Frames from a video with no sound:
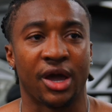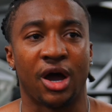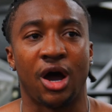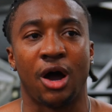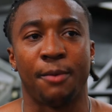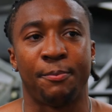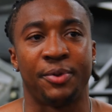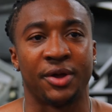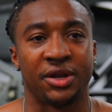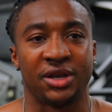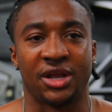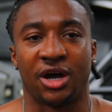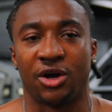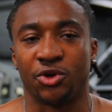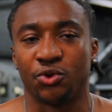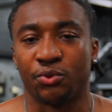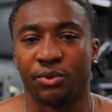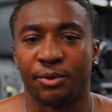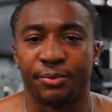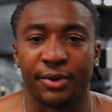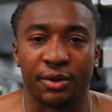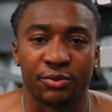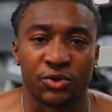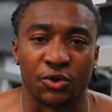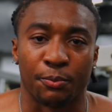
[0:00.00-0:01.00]
up and down. You
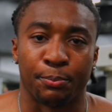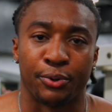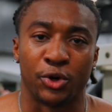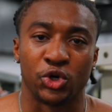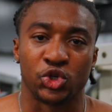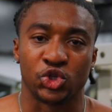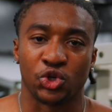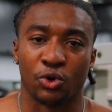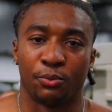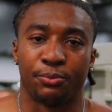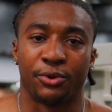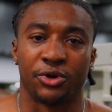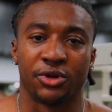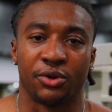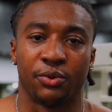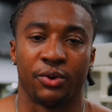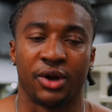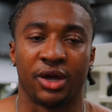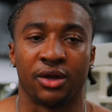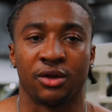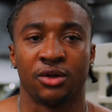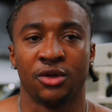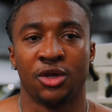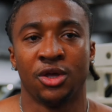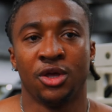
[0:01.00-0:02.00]
want to be able to push your body
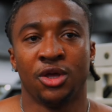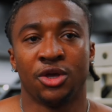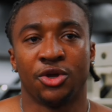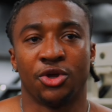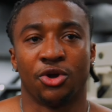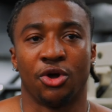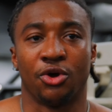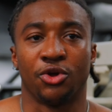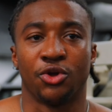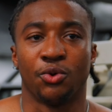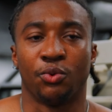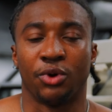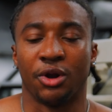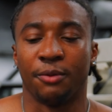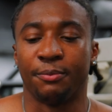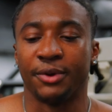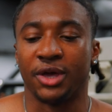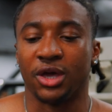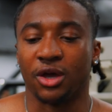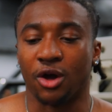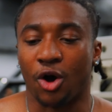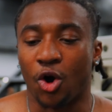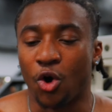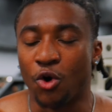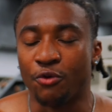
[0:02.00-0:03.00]
weight. You know, you want to
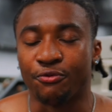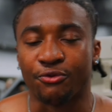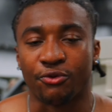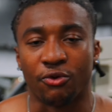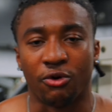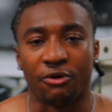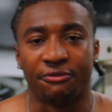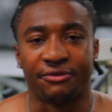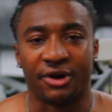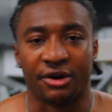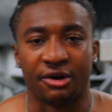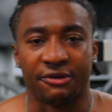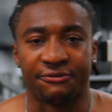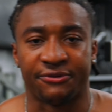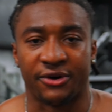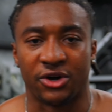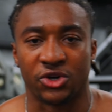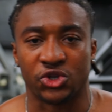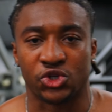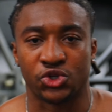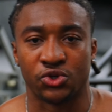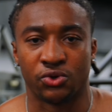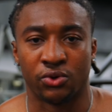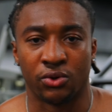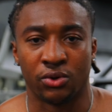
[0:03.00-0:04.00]
be overall very
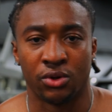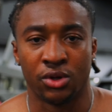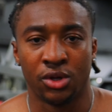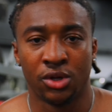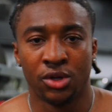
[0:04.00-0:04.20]
functional.